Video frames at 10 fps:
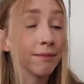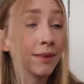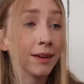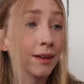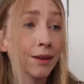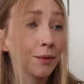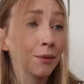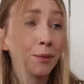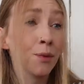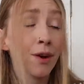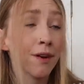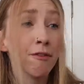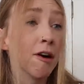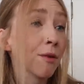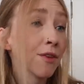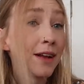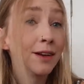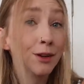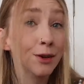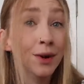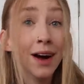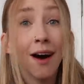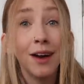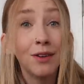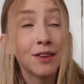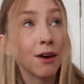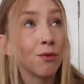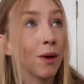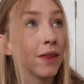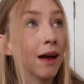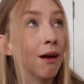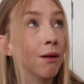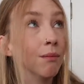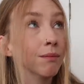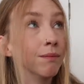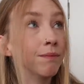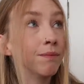and whatever else they do. I used to have one that um,